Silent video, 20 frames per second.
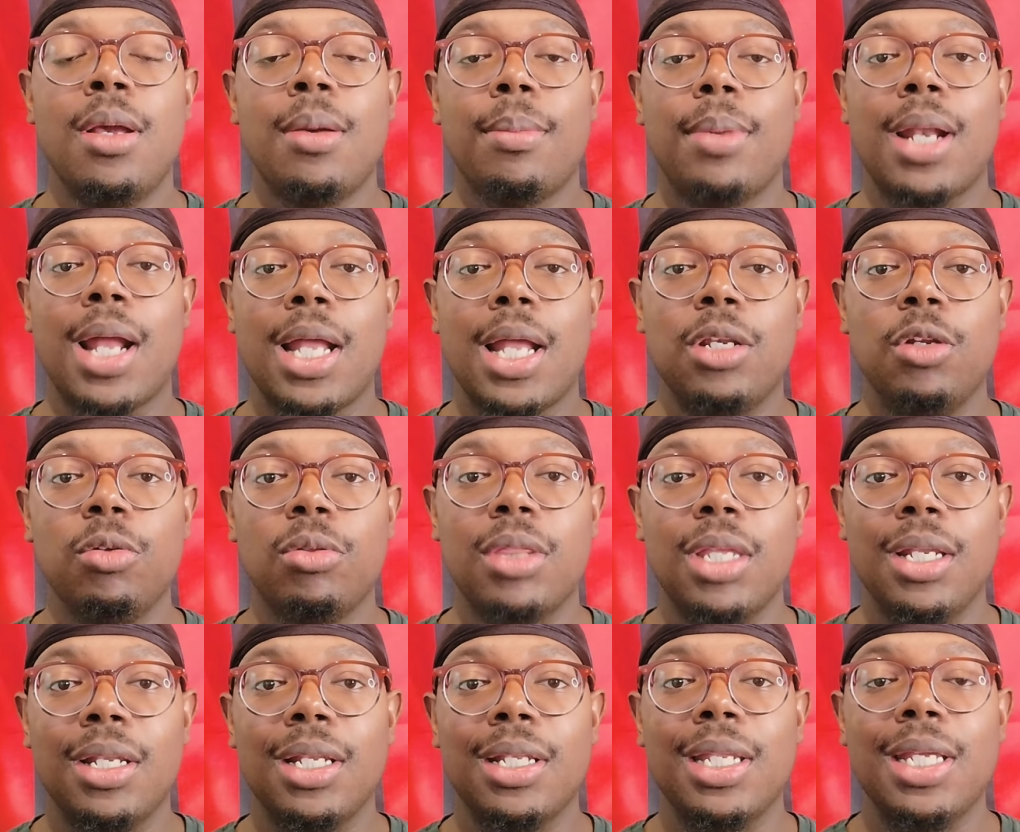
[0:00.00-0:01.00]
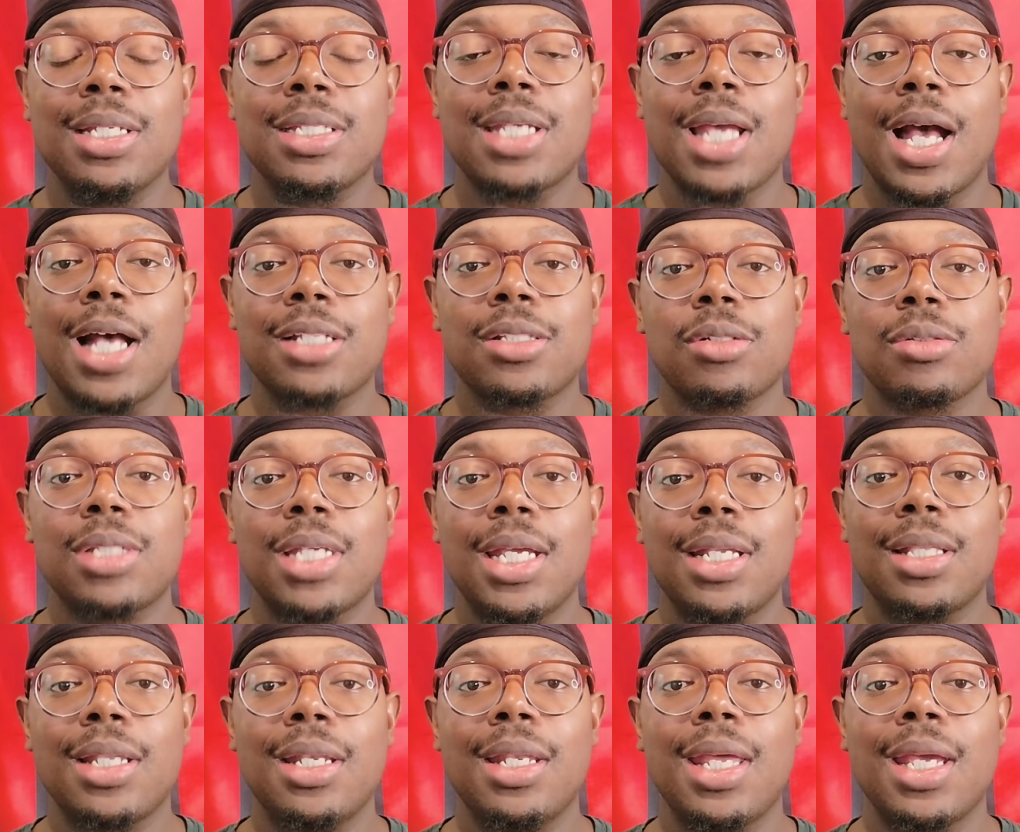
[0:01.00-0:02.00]
But I do think that these guys will
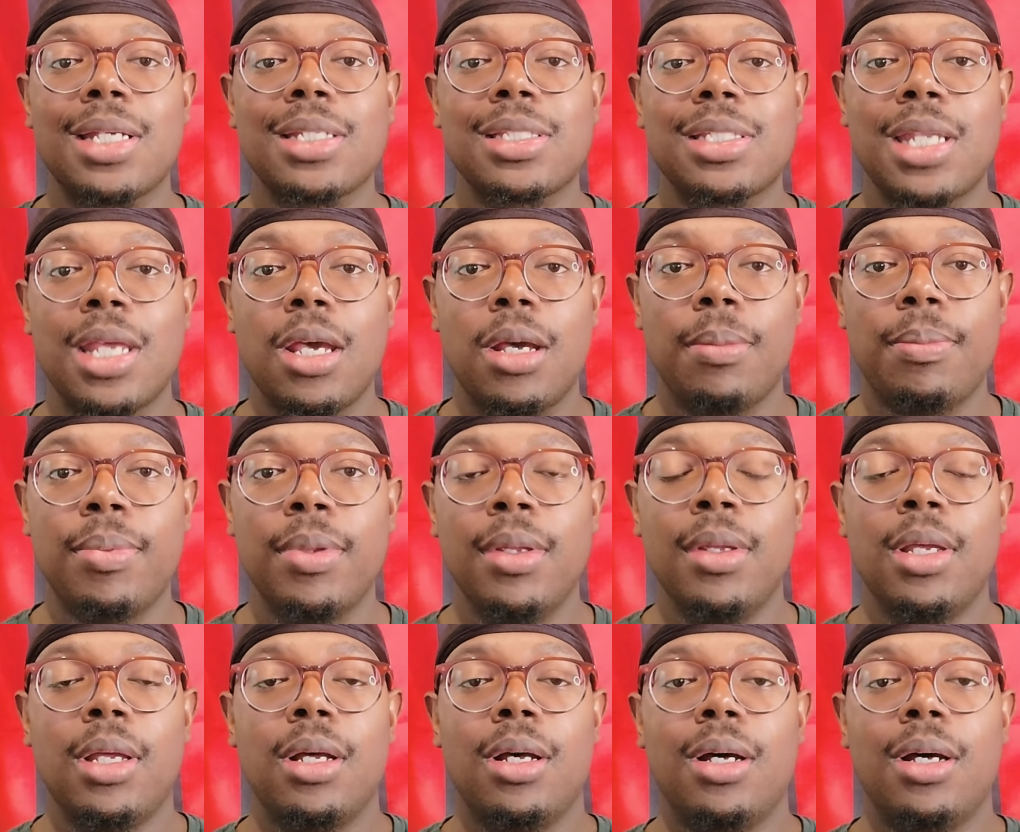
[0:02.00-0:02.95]
take the next step